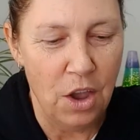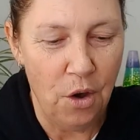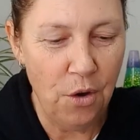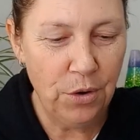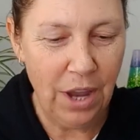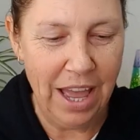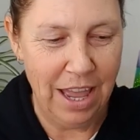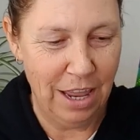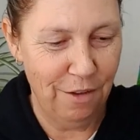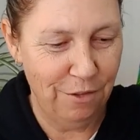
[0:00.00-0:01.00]

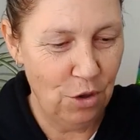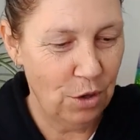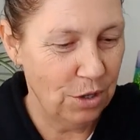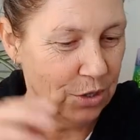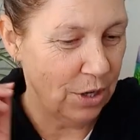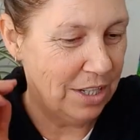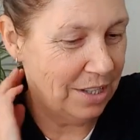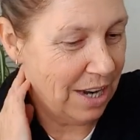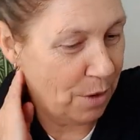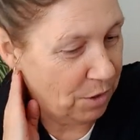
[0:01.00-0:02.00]
Okay, a Ophiuchus. so let's
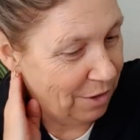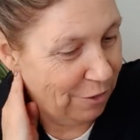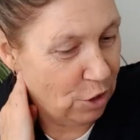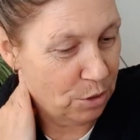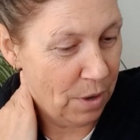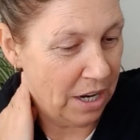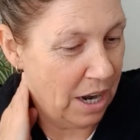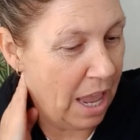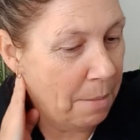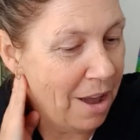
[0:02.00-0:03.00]
start with the first one.
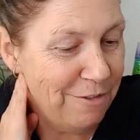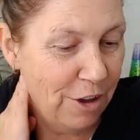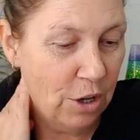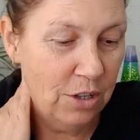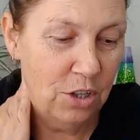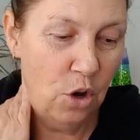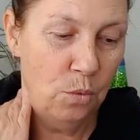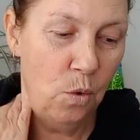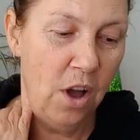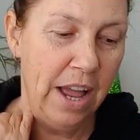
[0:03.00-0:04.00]
Am I focused
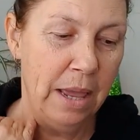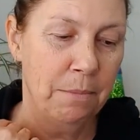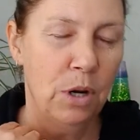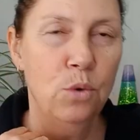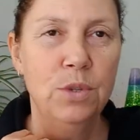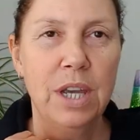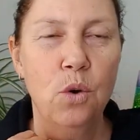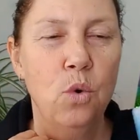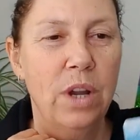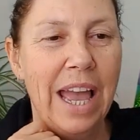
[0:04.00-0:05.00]
on what I am losing
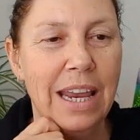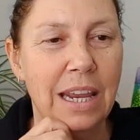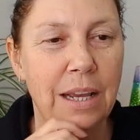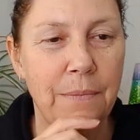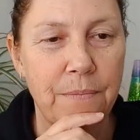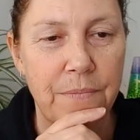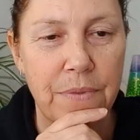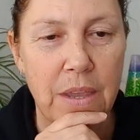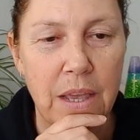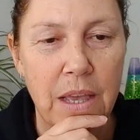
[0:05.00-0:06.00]
or gaining?
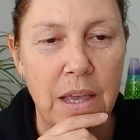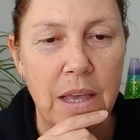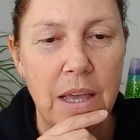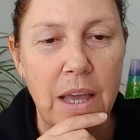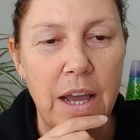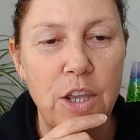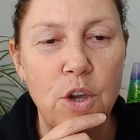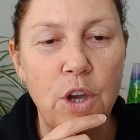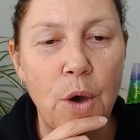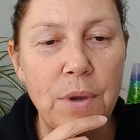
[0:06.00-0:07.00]
Are
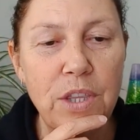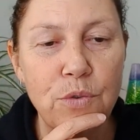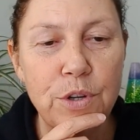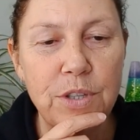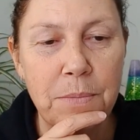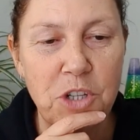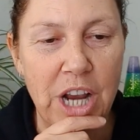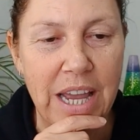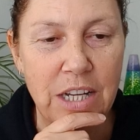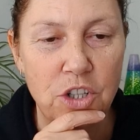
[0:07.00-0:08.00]
you going through some
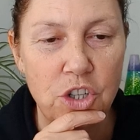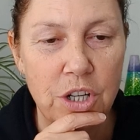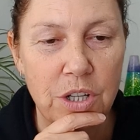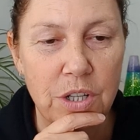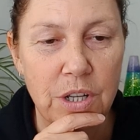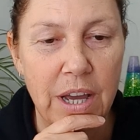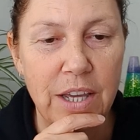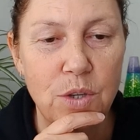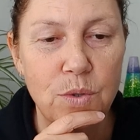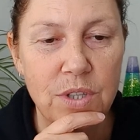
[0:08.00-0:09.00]
change? Are
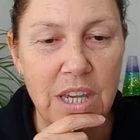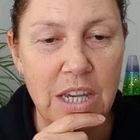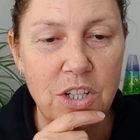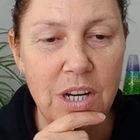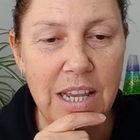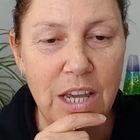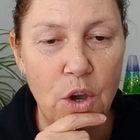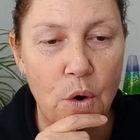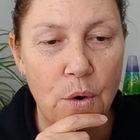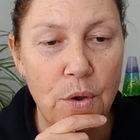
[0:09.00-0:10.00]
you scared to let
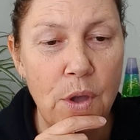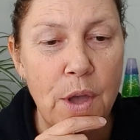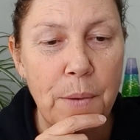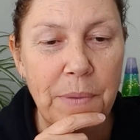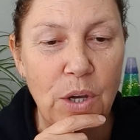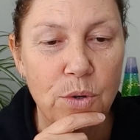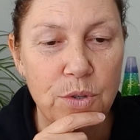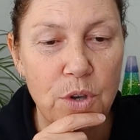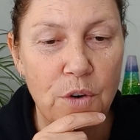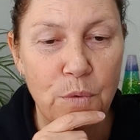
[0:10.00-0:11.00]
go
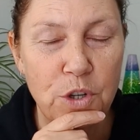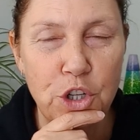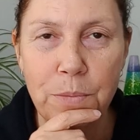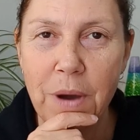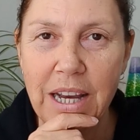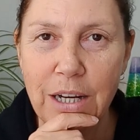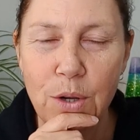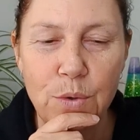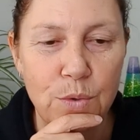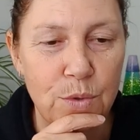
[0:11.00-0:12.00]
because of what you might
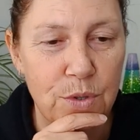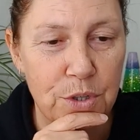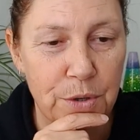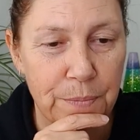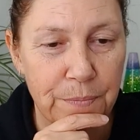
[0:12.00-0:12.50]
lose?